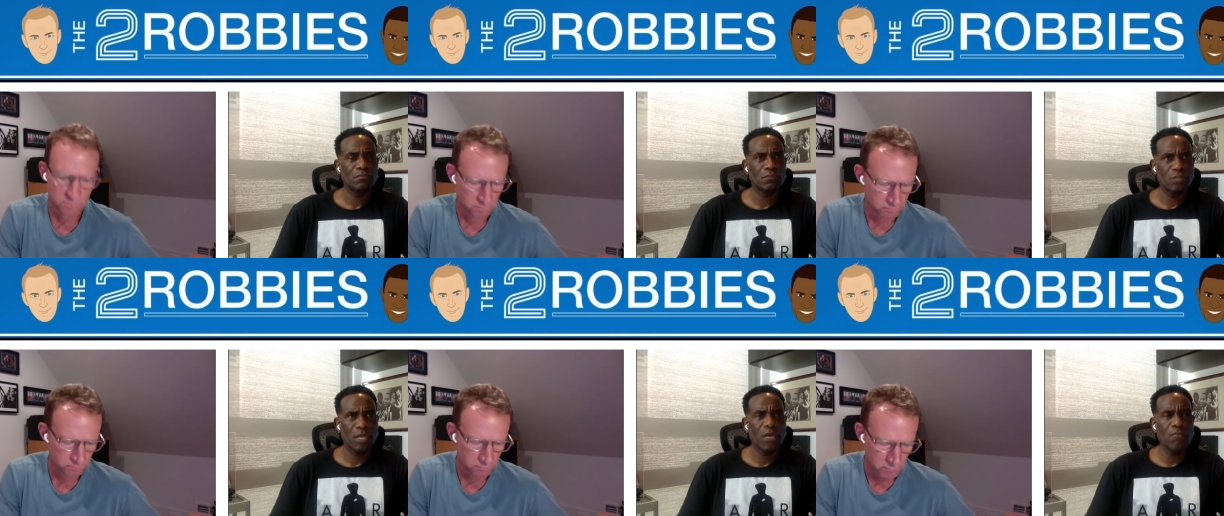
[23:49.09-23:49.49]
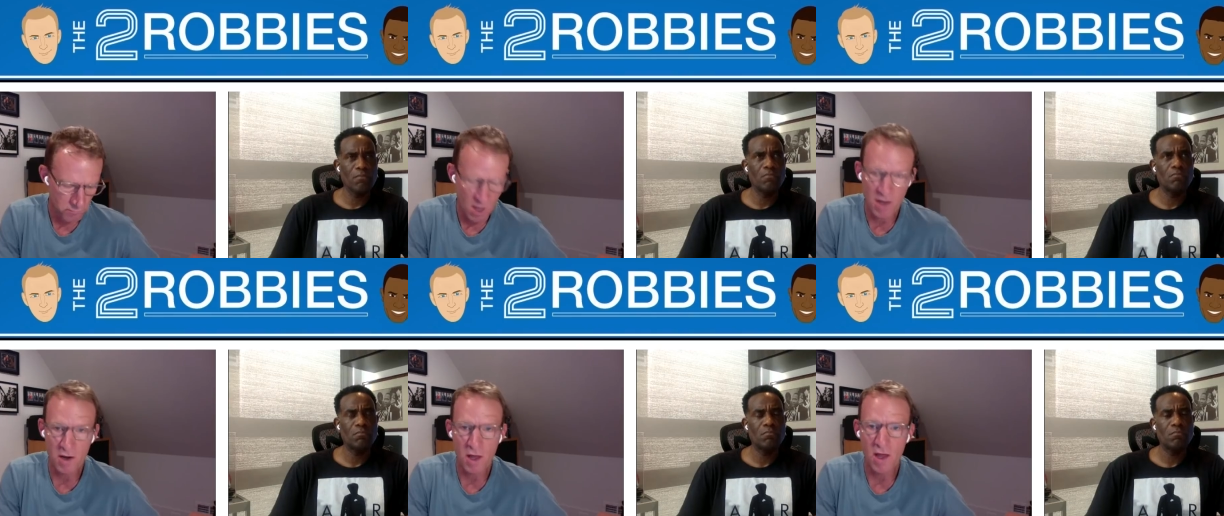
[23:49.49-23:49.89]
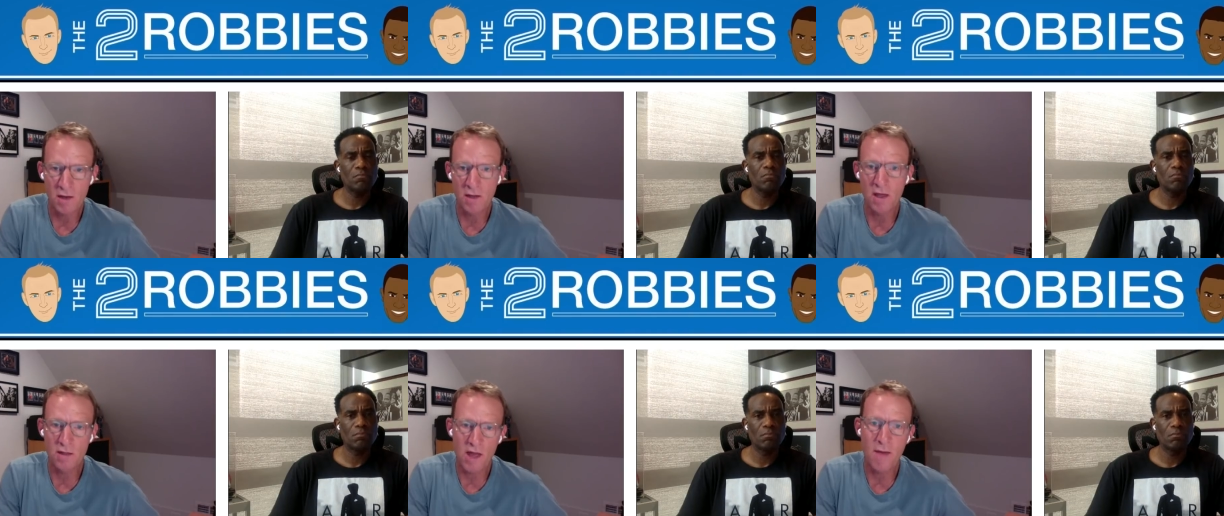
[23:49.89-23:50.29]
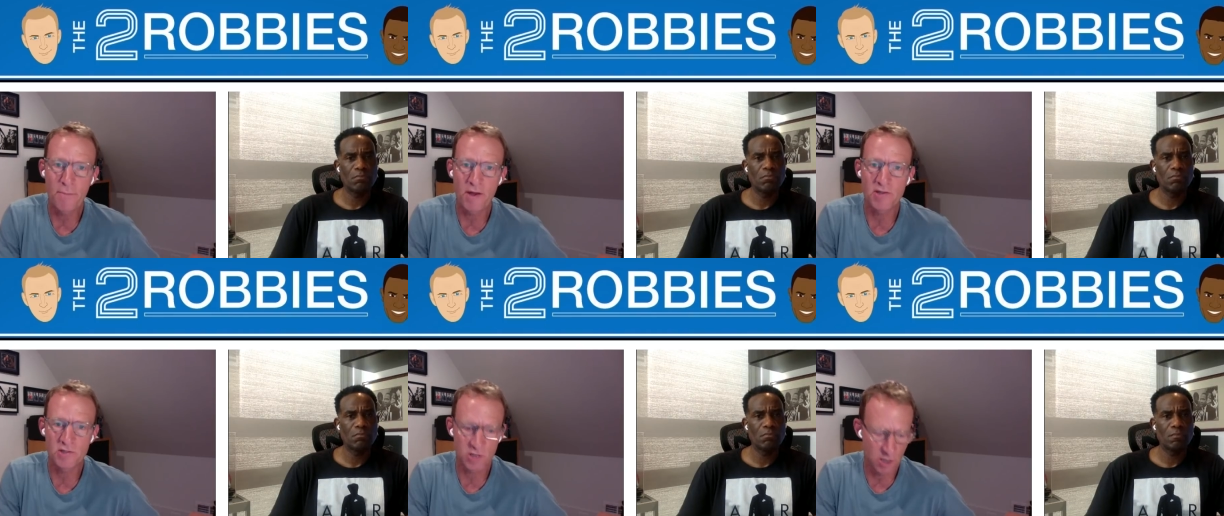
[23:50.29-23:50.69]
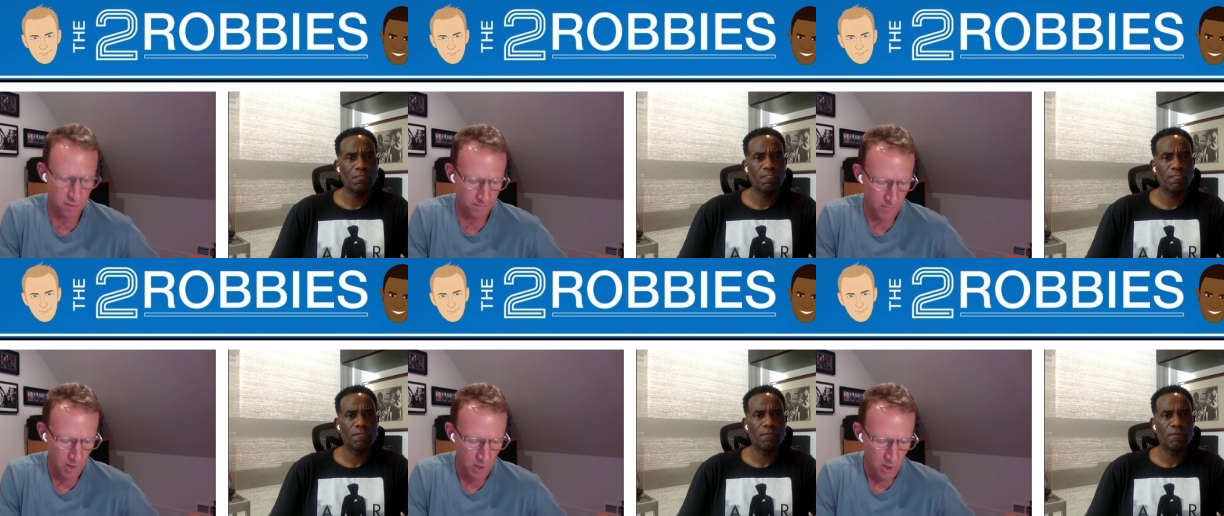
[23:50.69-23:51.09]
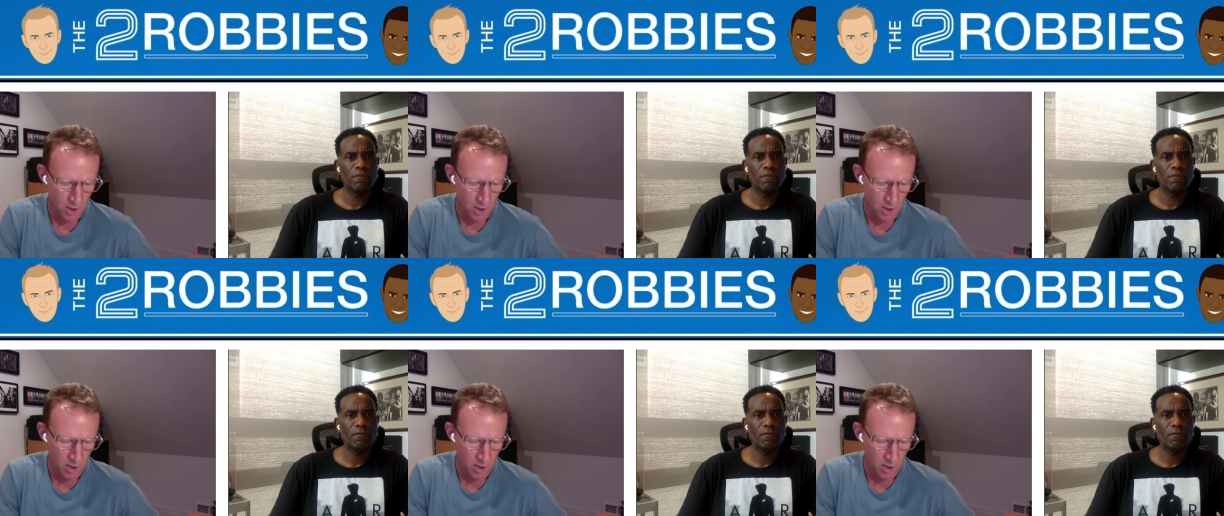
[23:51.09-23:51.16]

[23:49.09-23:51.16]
Speaker 1: Yeah. In in, in their best team.